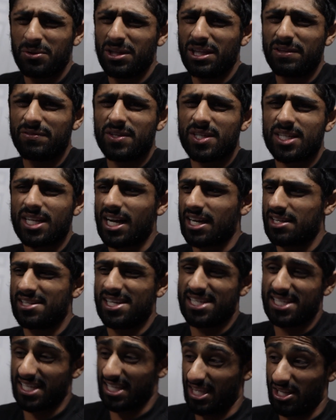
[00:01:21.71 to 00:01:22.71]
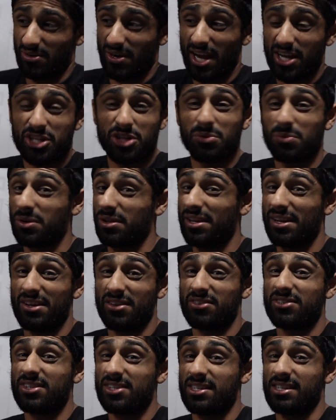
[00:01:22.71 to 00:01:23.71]
leave the stock seats in. They're actually really
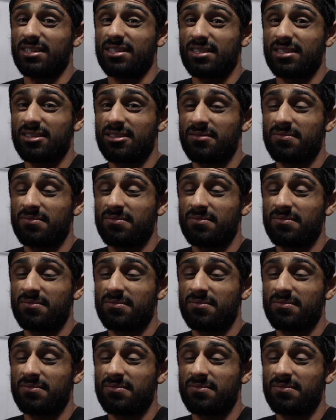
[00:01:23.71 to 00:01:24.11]
good seats.